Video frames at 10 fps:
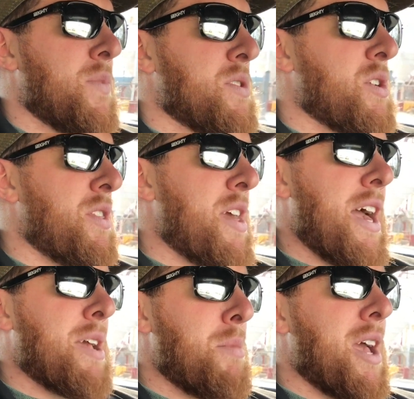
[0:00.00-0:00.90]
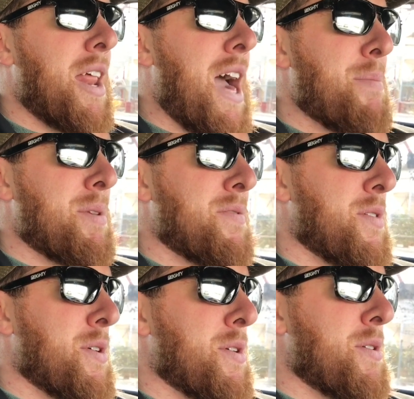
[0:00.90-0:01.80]
So I think I can make it happen
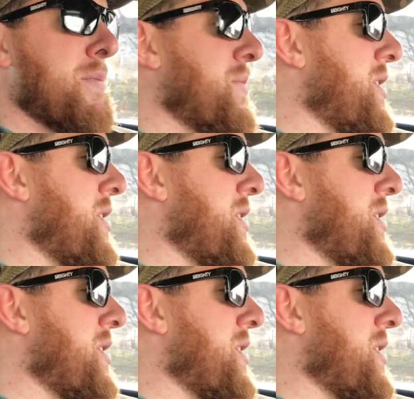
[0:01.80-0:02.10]
for